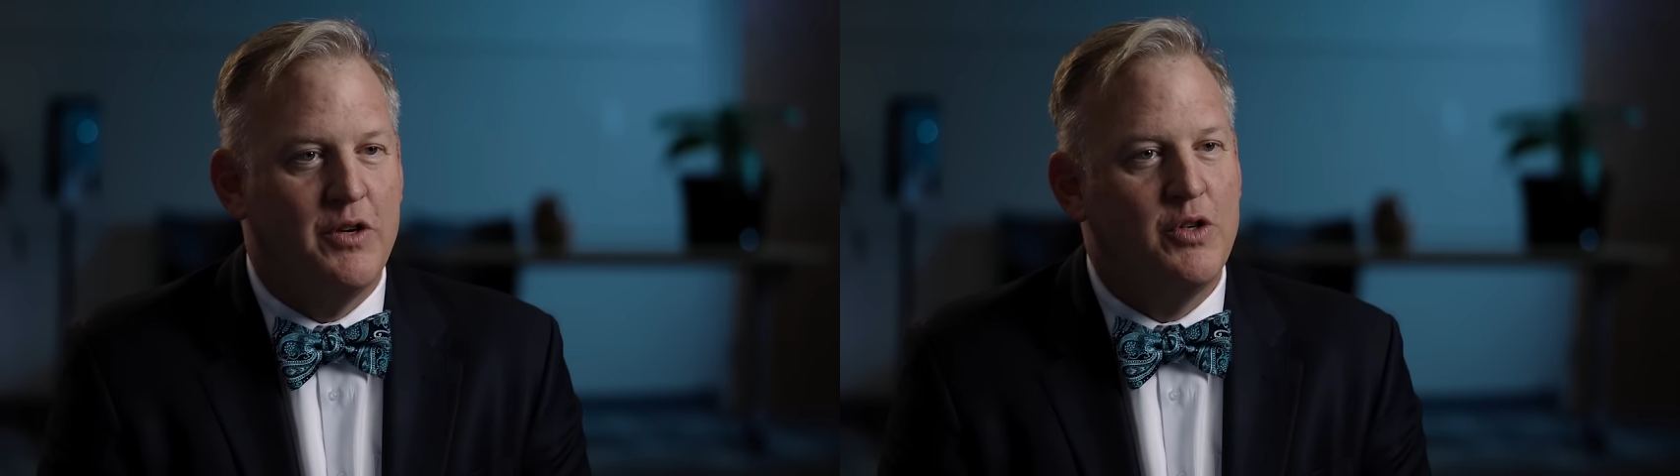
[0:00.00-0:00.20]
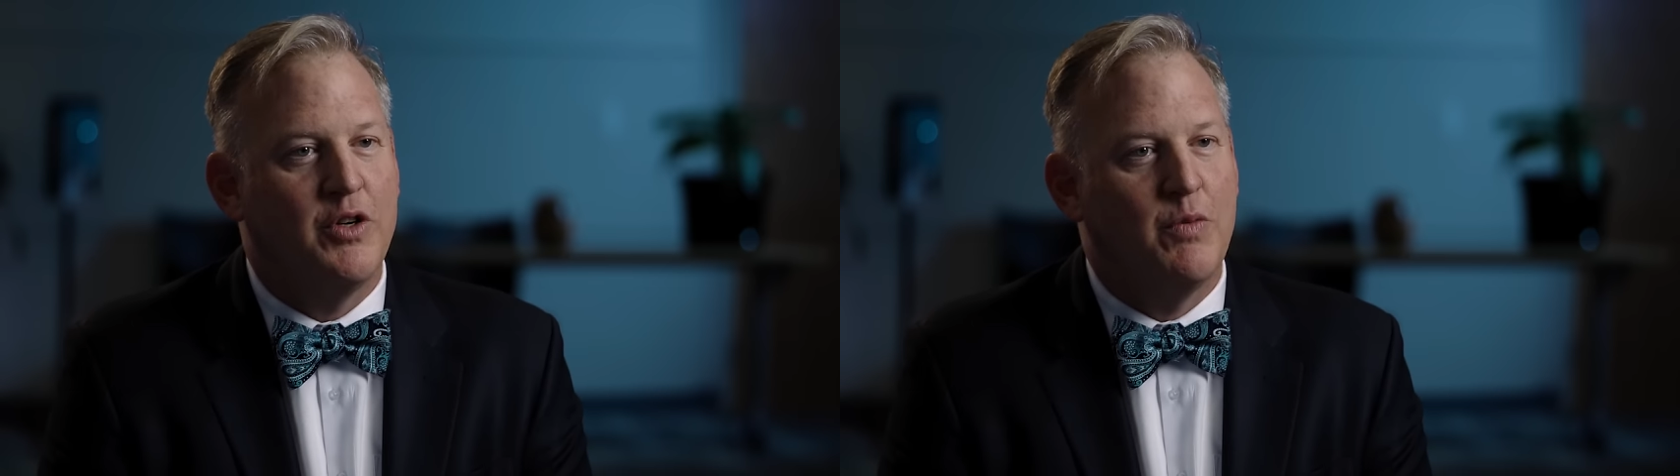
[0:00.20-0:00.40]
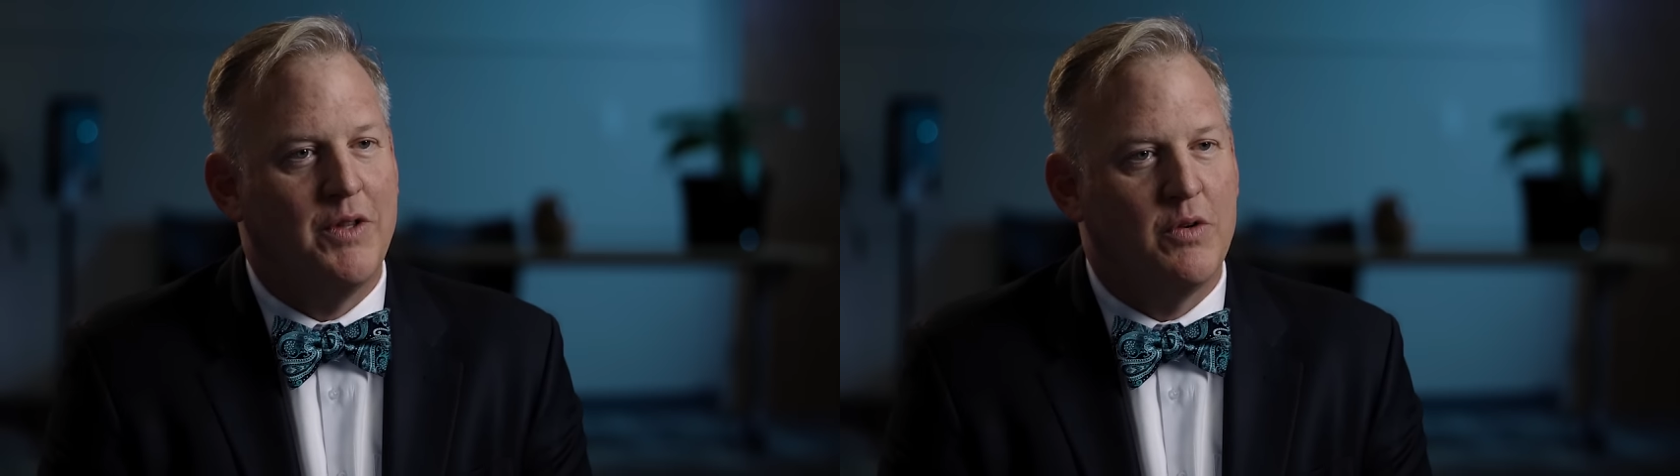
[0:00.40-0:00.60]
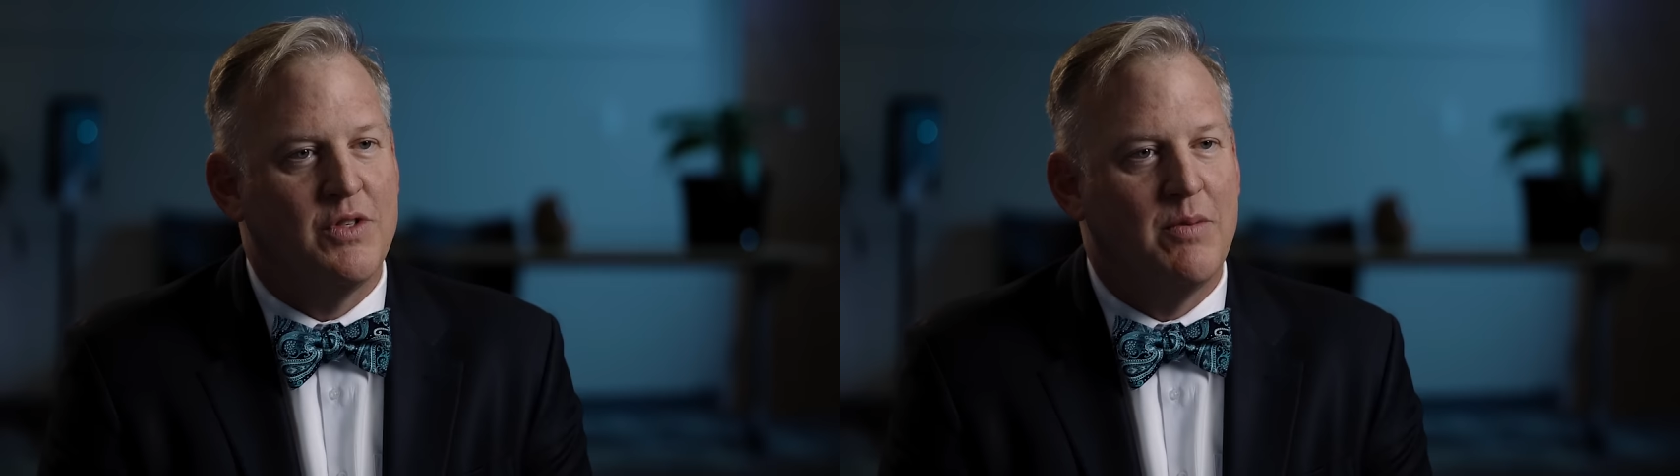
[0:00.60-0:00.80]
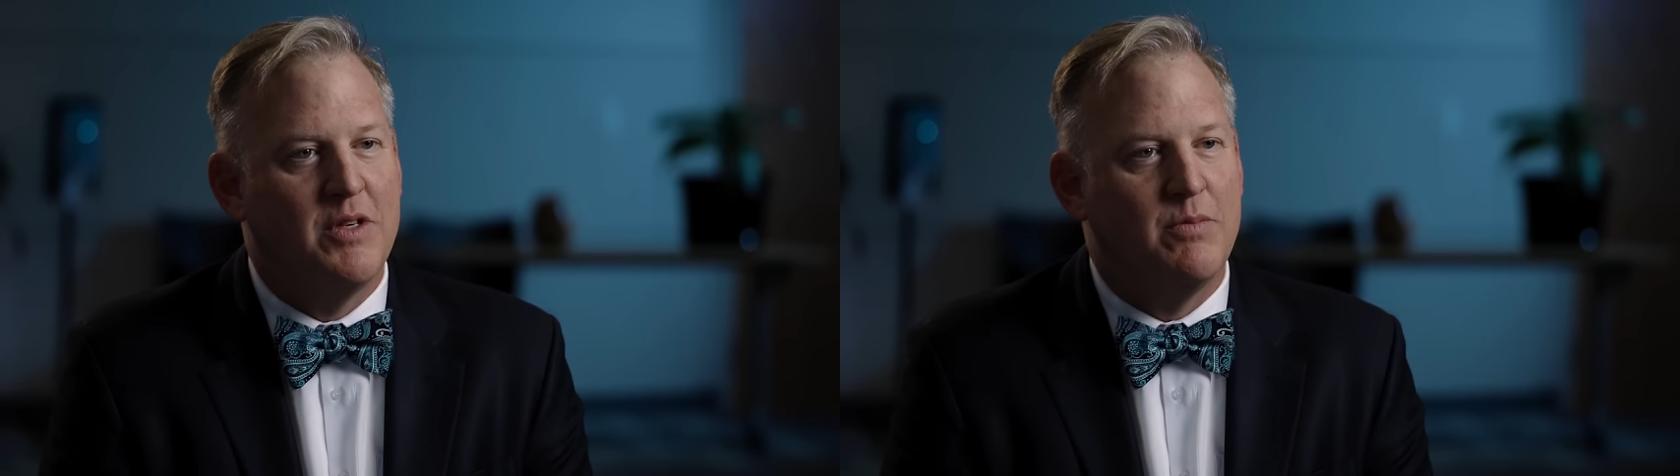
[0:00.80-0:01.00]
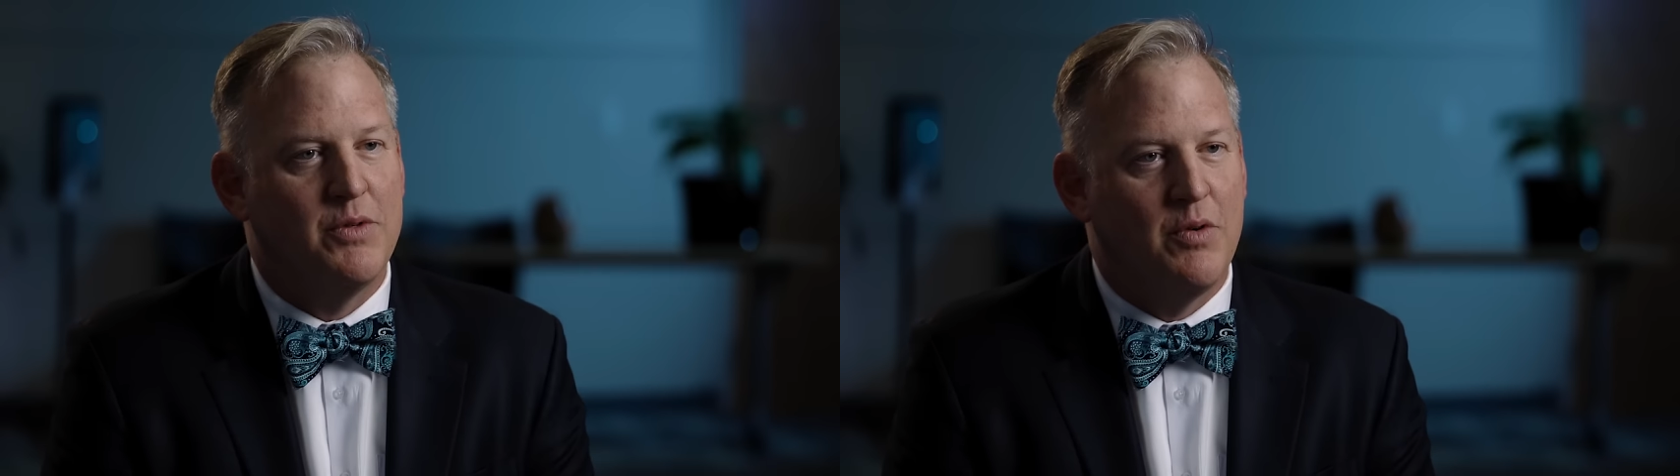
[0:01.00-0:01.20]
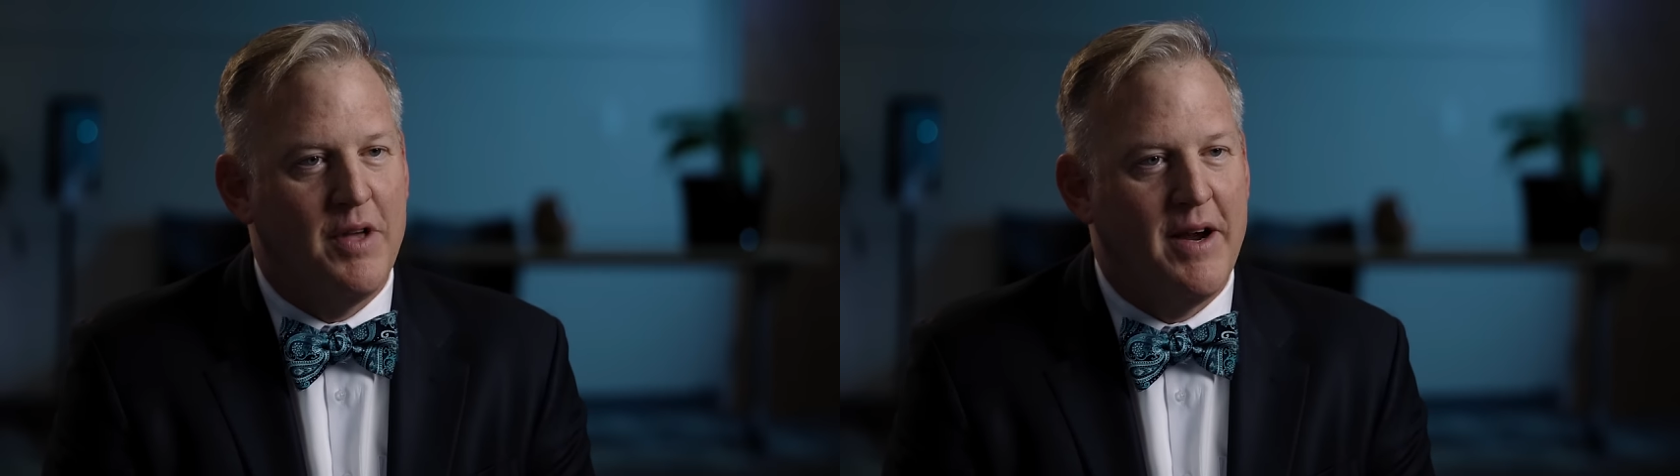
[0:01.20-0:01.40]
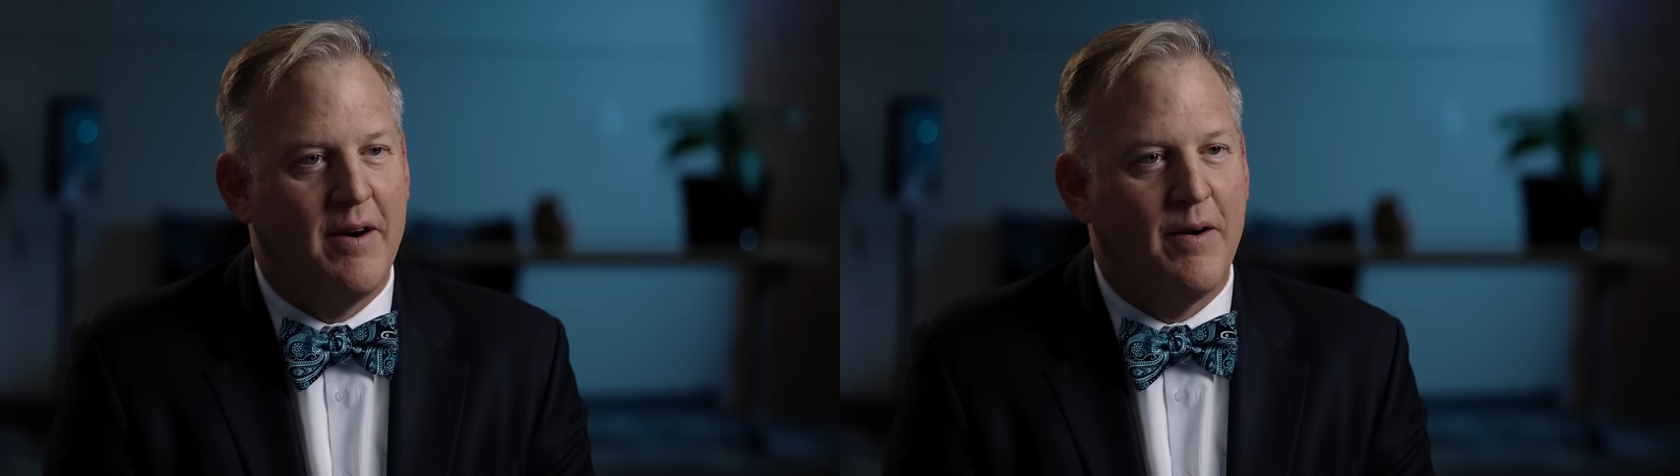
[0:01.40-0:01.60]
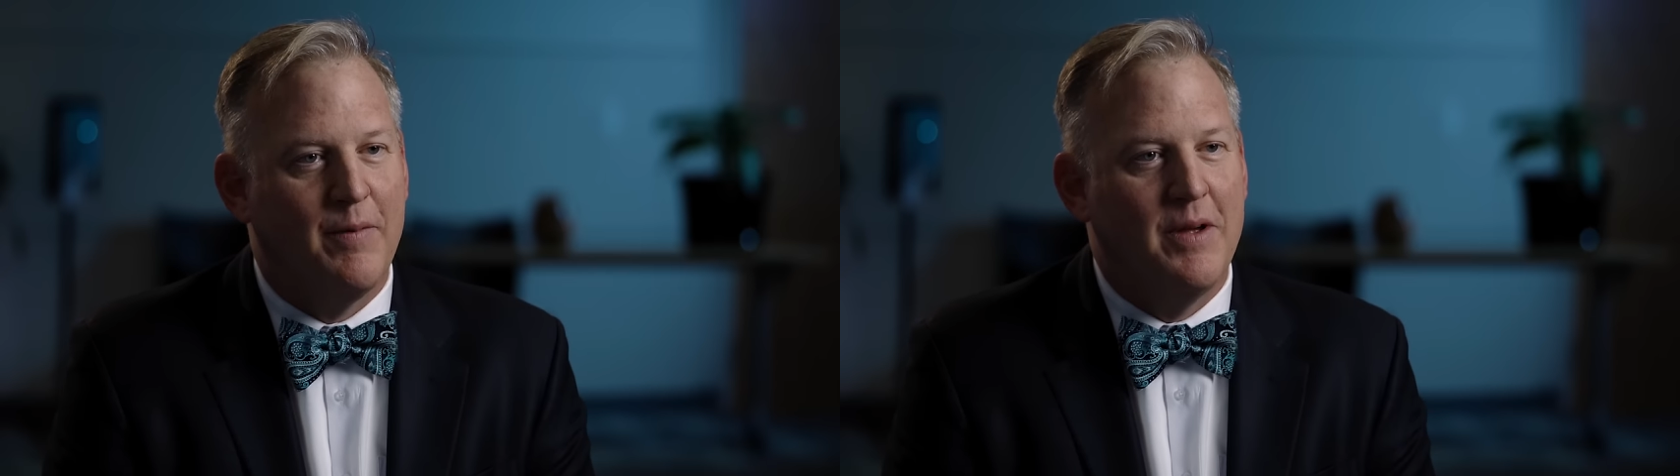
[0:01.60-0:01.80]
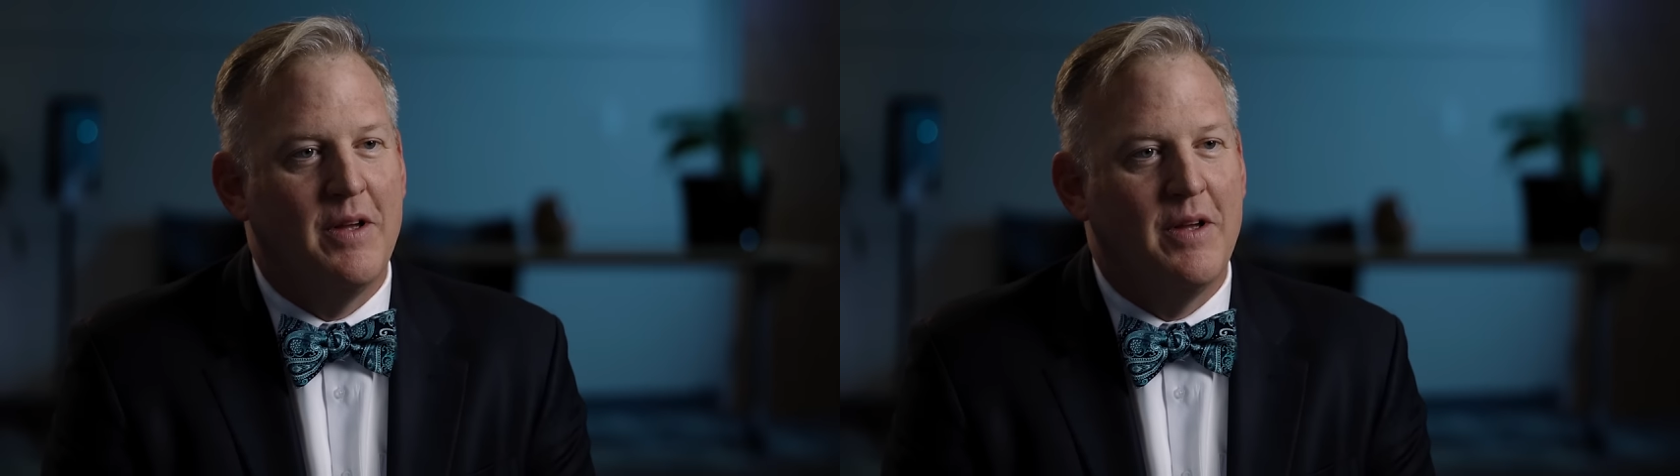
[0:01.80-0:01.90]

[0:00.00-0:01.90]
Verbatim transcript: usually when those symptoms are there,